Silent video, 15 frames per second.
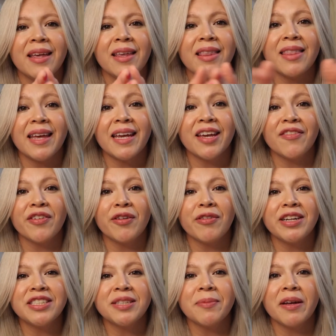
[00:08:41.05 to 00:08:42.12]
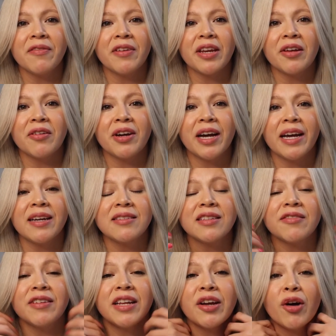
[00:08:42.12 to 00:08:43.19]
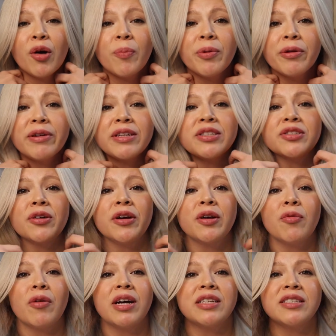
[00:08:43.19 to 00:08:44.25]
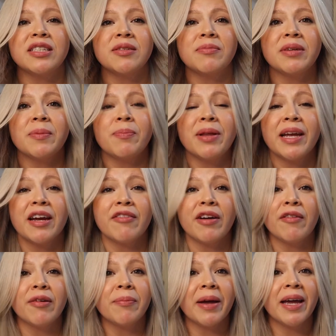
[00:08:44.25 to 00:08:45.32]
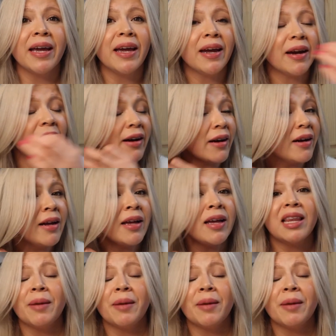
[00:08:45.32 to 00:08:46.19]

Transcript: Thank you for watching my video, guys. I really hope you enjoyed watching me play around with my hair.